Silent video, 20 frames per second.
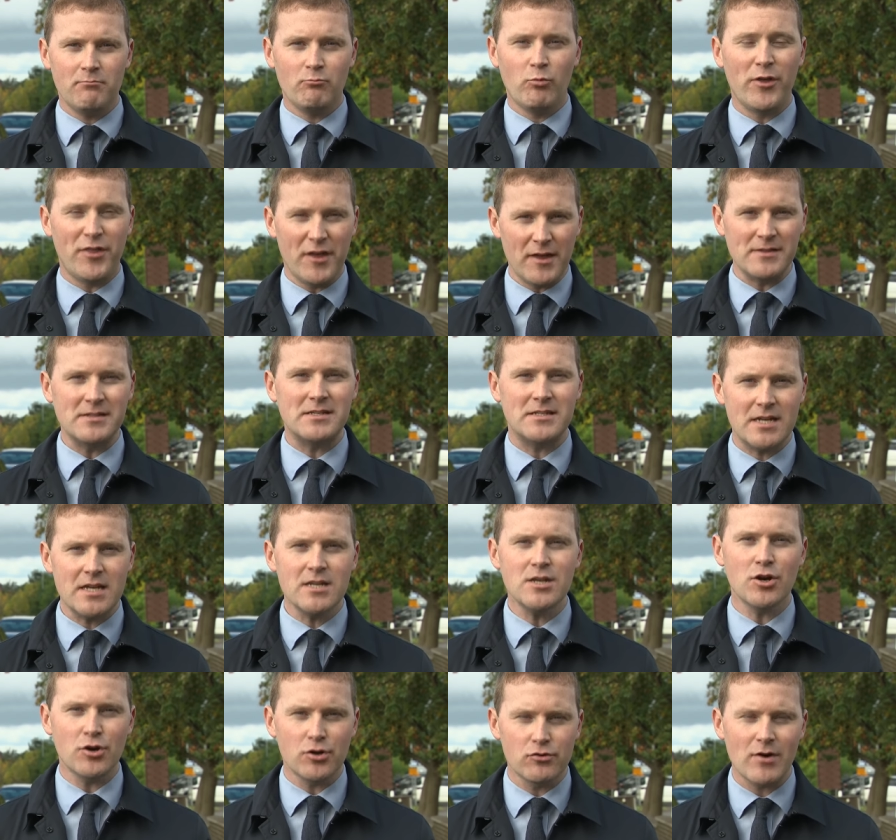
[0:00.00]
within
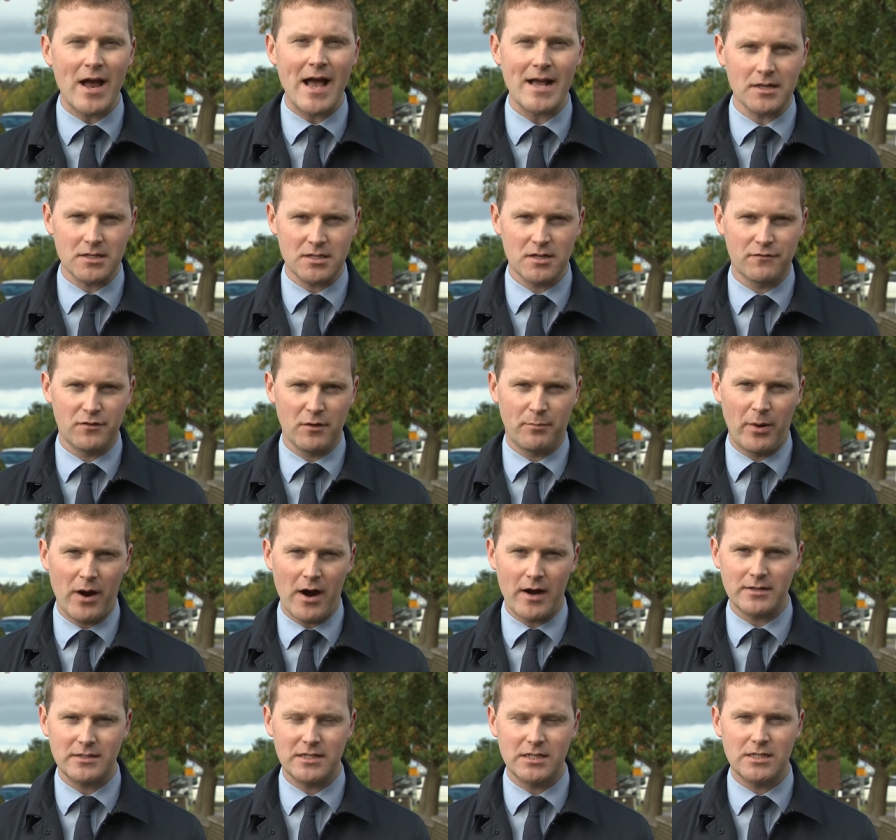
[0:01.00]
senior ranks of the
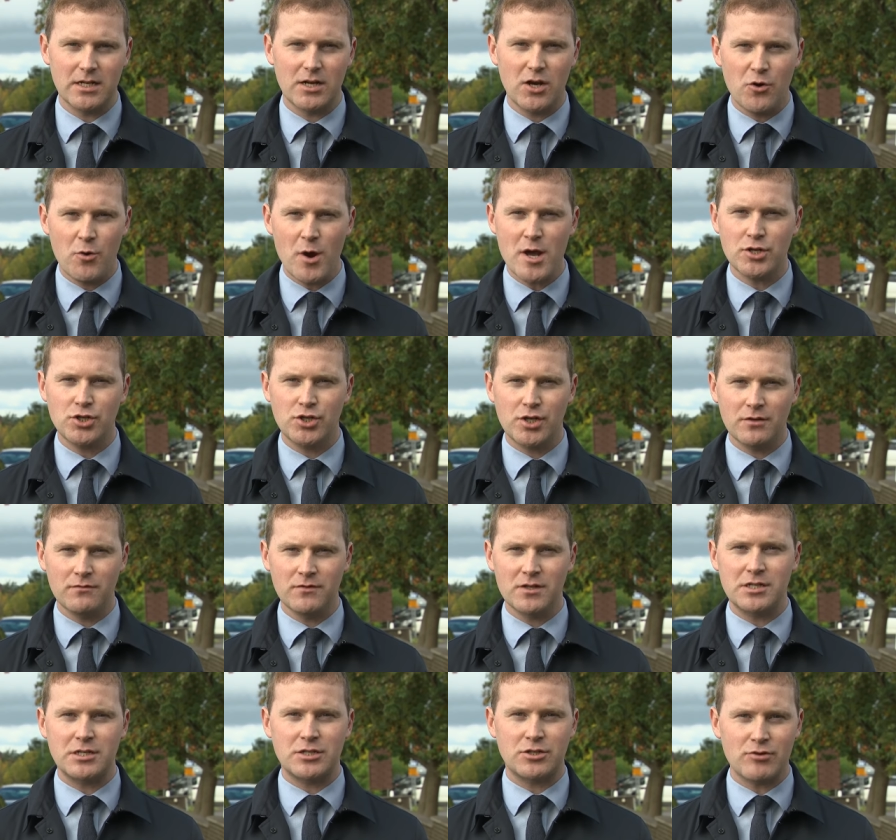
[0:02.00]
party to question
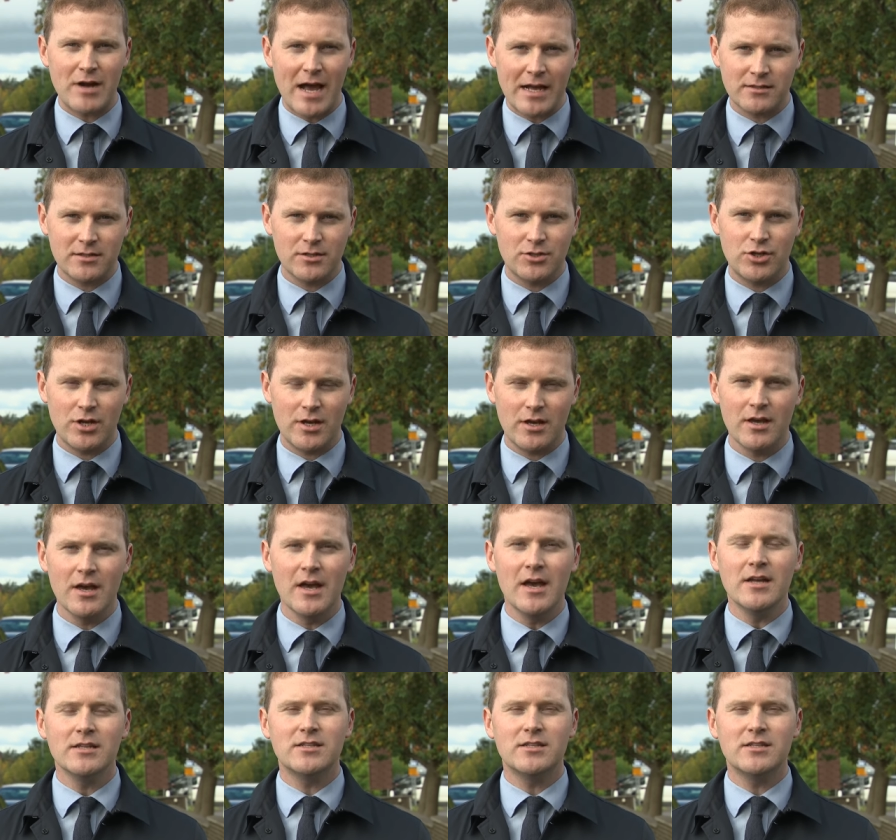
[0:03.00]
the strategy,